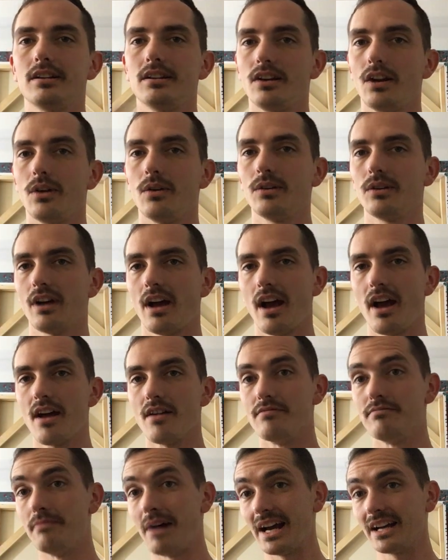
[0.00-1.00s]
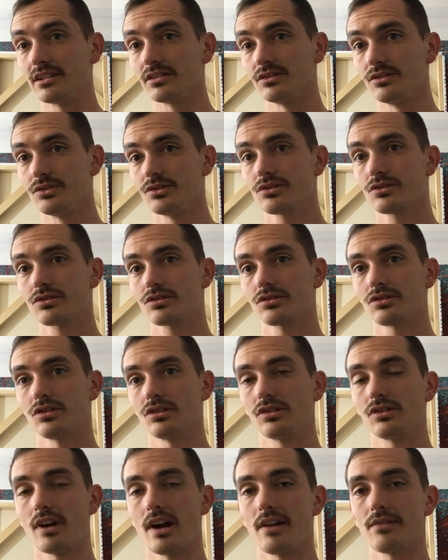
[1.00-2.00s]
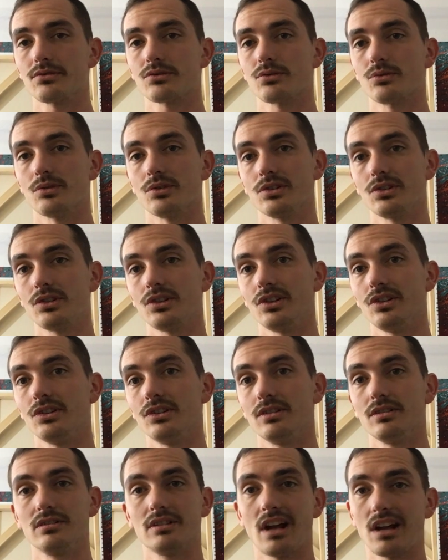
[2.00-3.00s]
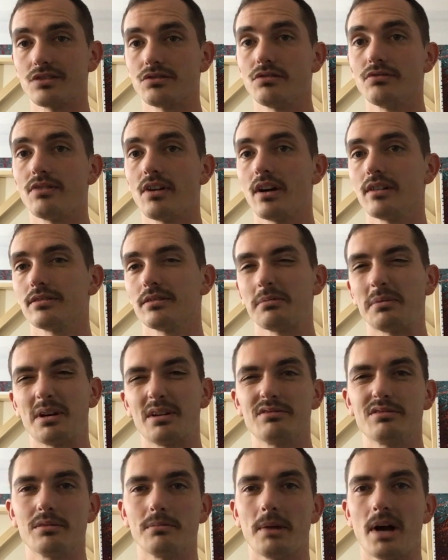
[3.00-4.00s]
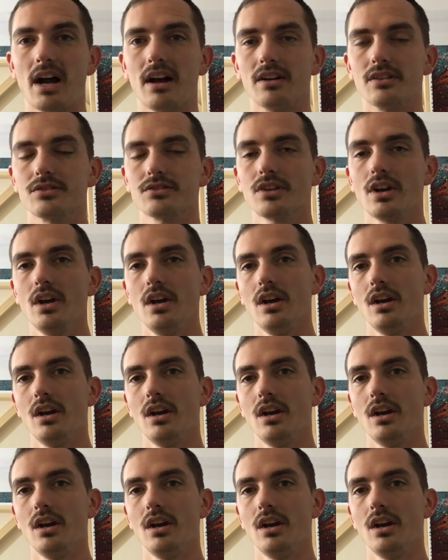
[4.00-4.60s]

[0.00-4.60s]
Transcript: you know I have Michaels, the craft store here, not too far from here, a few miles,